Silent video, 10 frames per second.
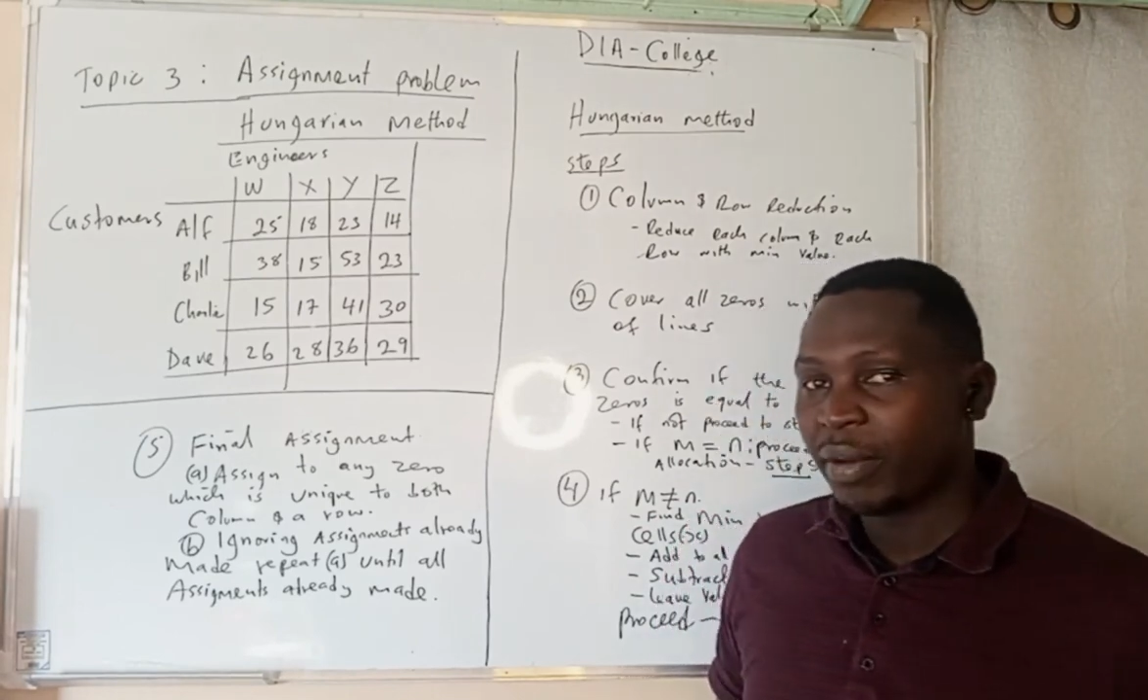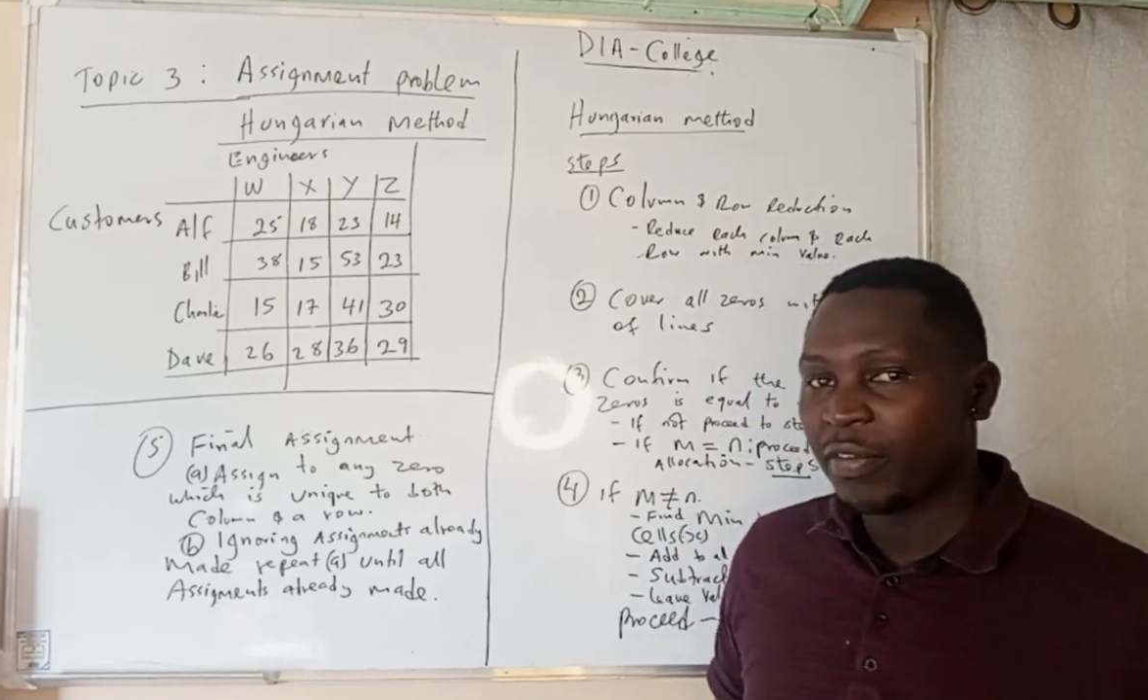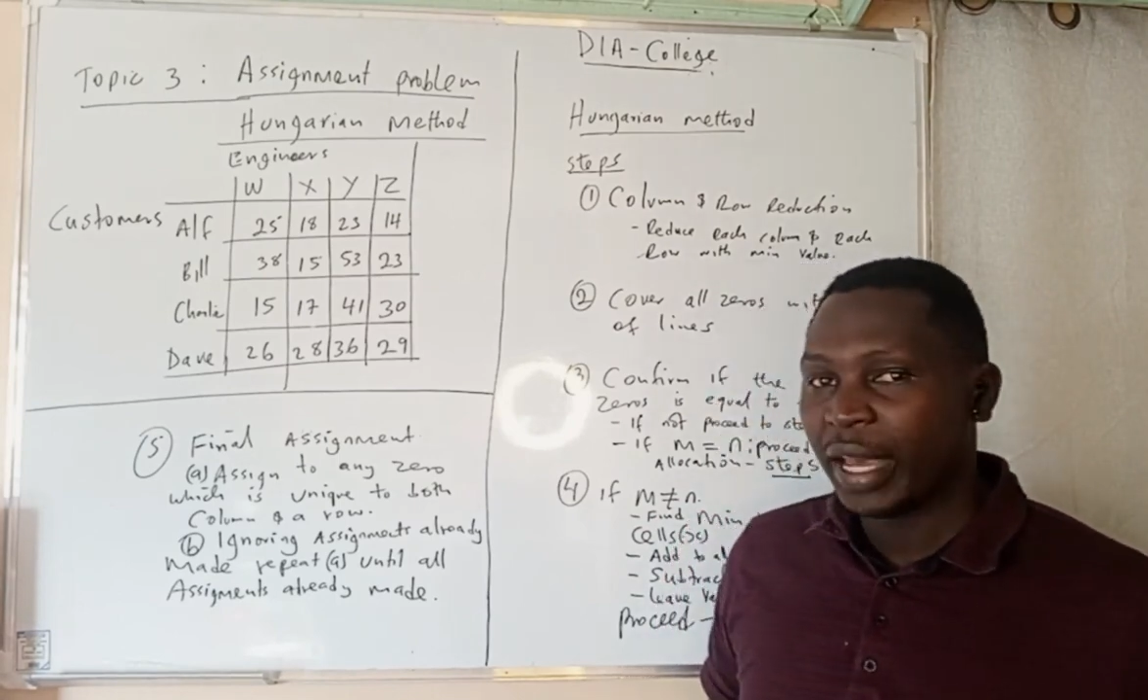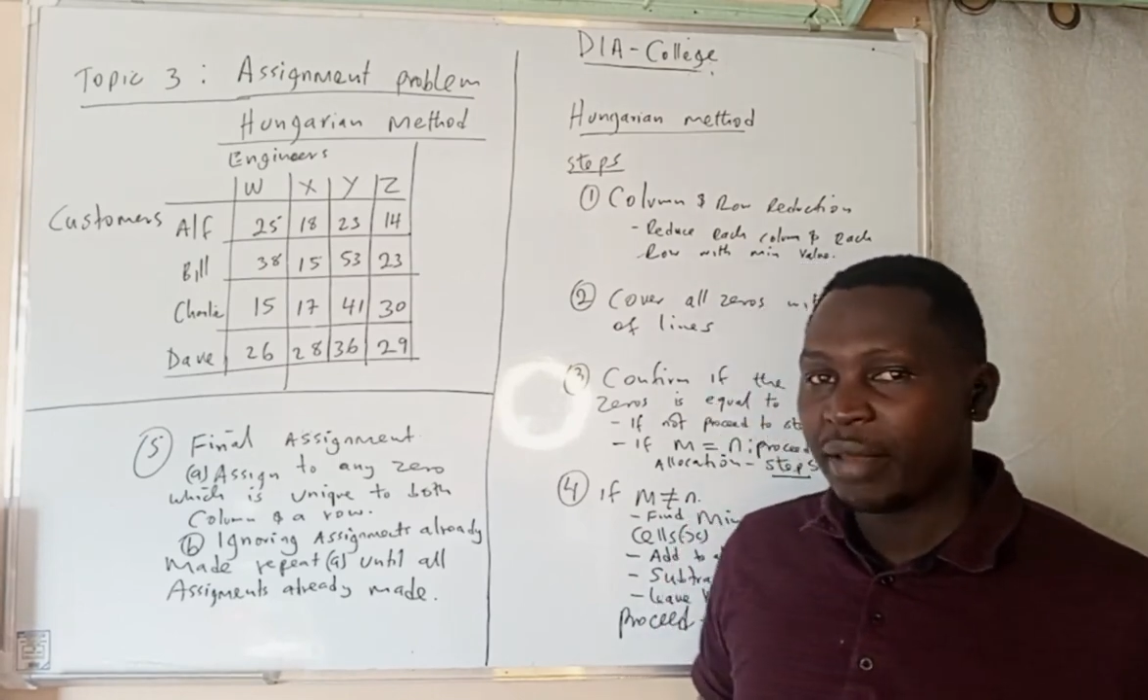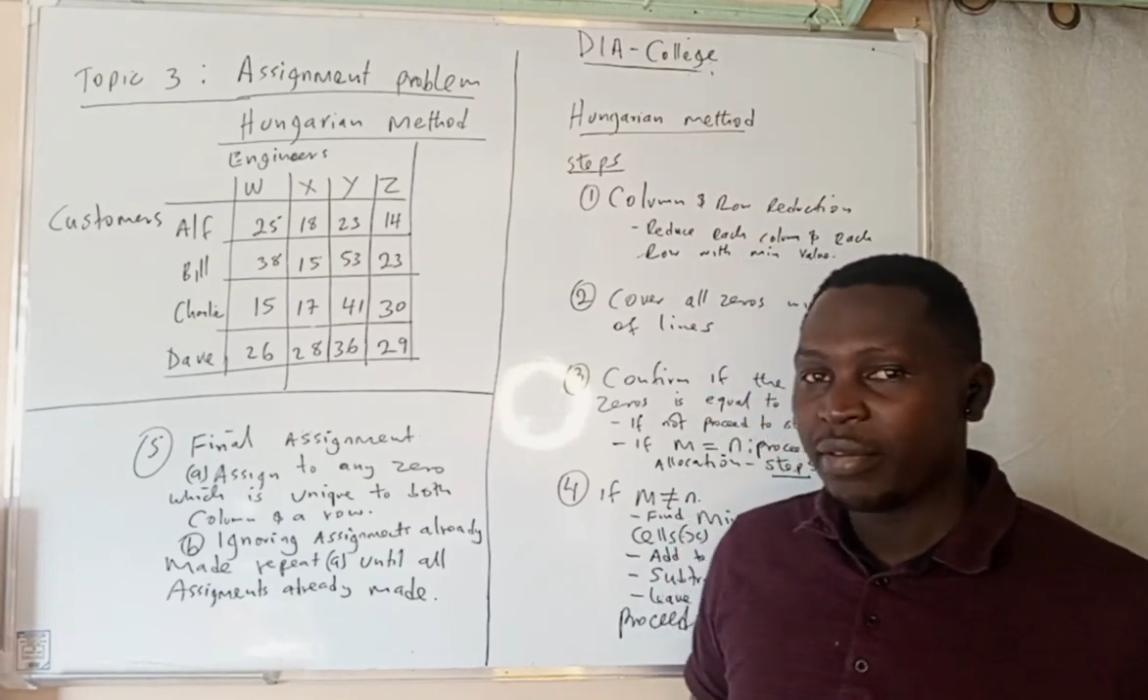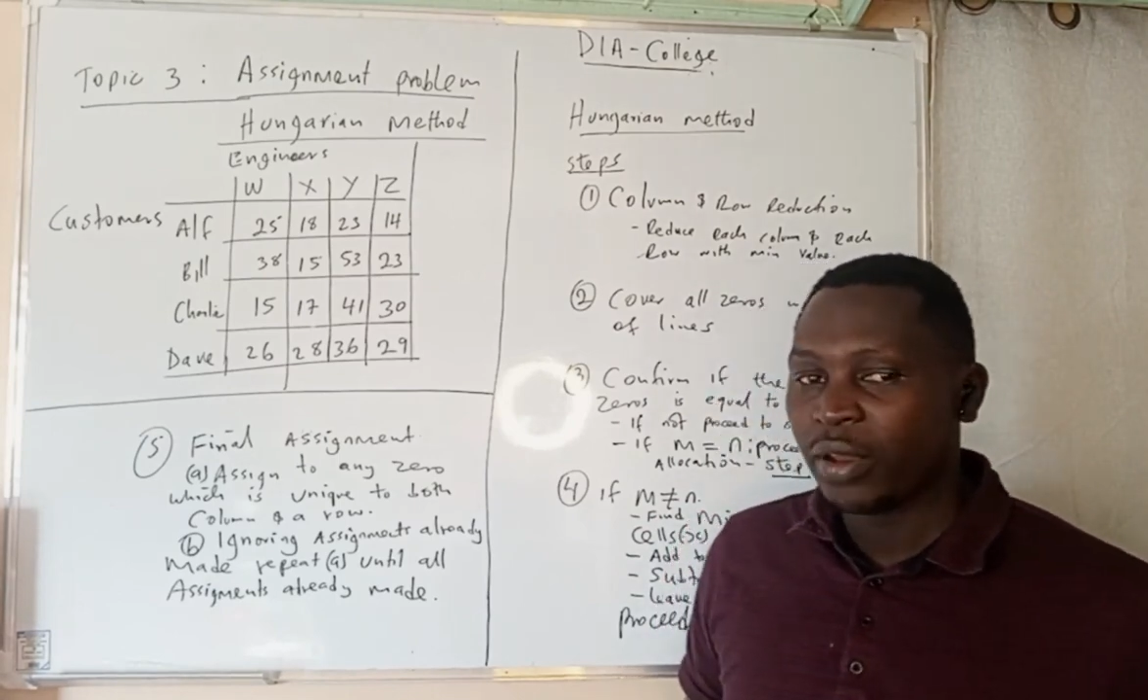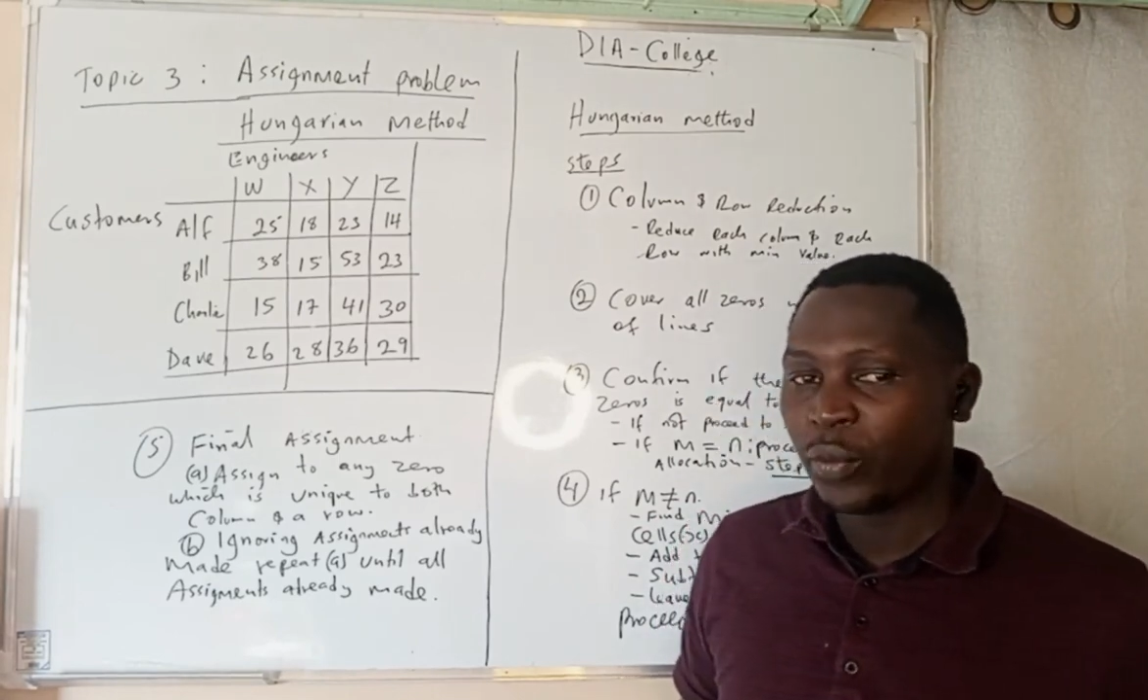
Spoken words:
5,